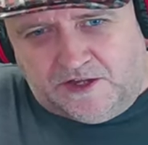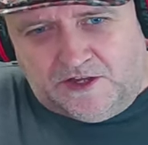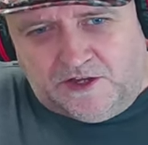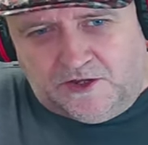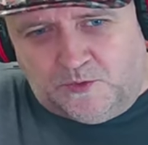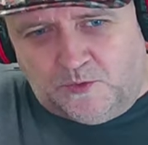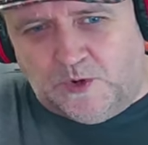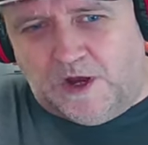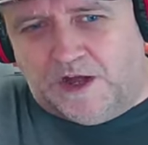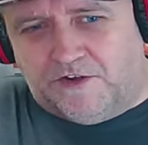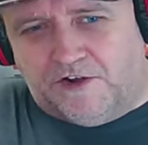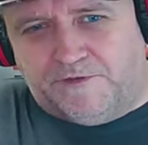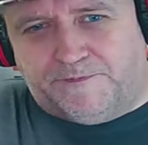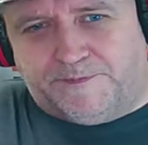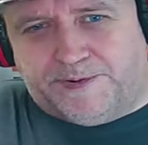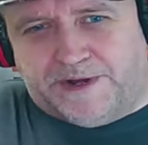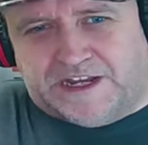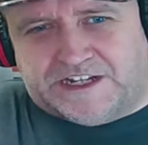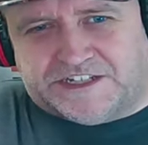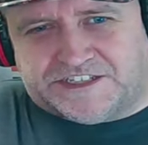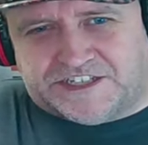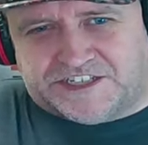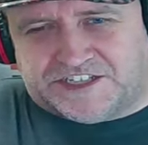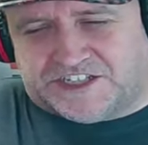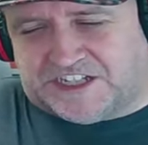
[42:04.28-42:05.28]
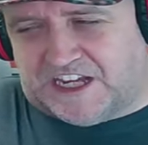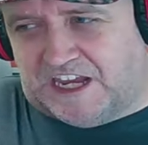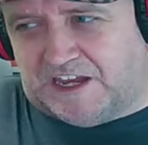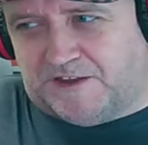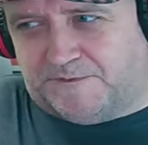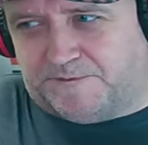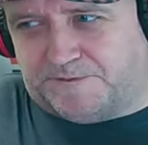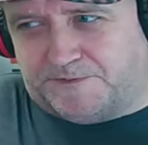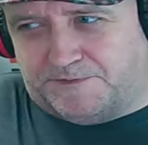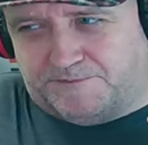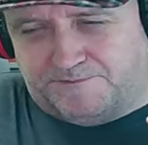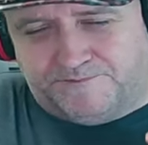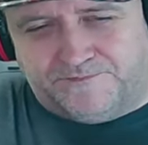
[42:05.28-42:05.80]
Where I've placed a
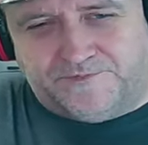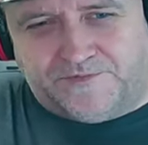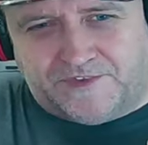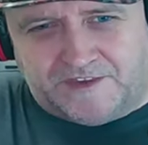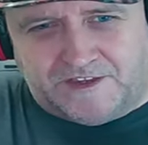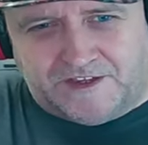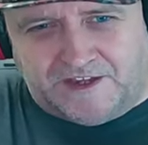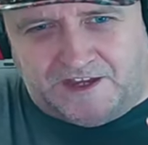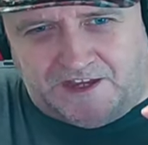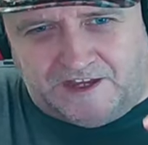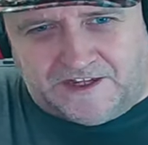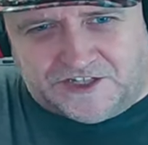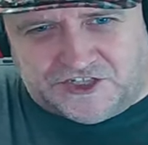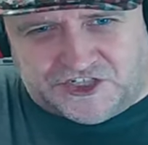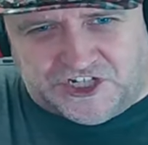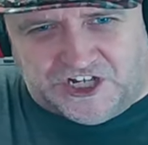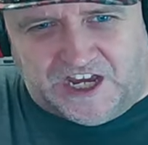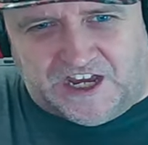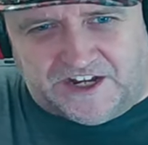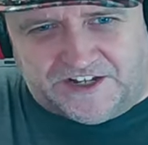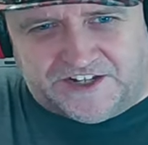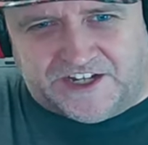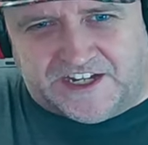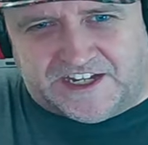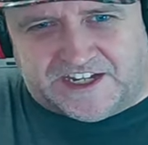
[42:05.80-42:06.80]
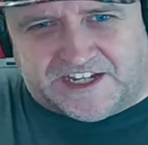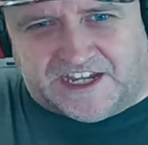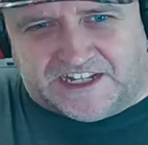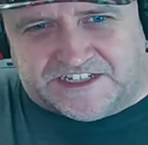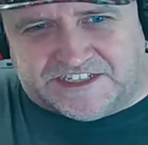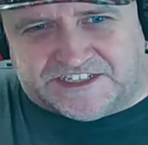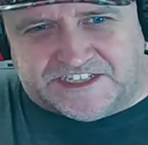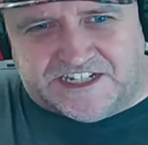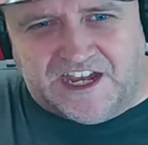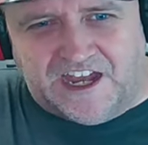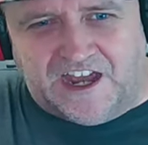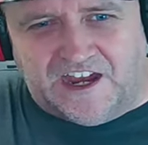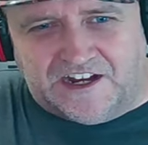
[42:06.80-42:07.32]
skiff and jarred it
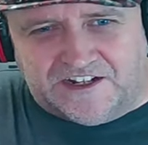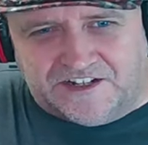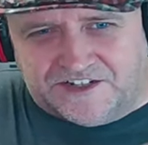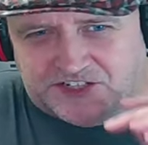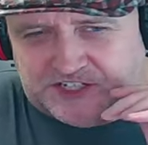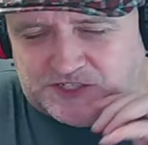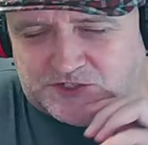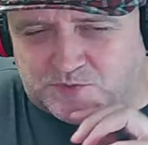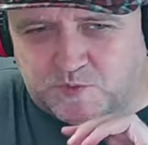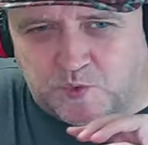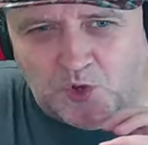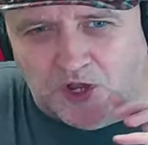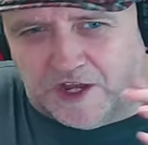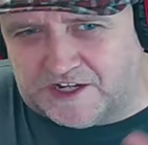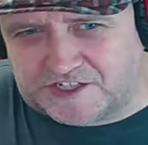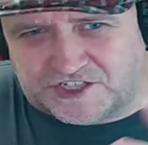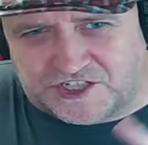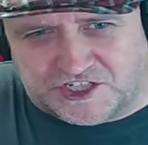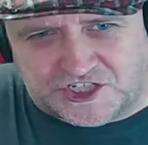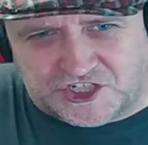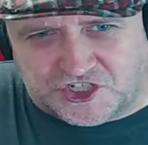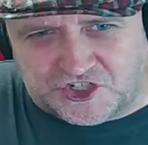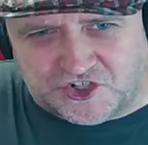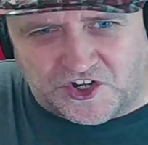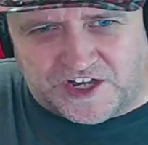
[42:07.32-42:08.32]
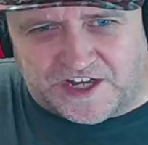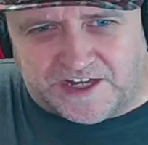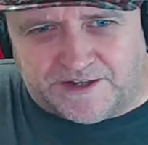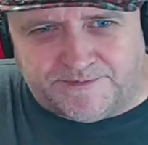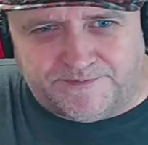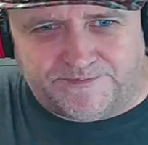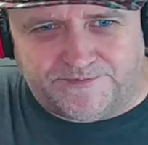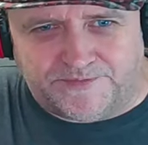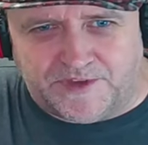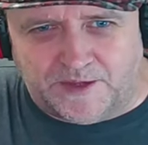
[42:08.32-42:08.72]
against the island has worked a treat.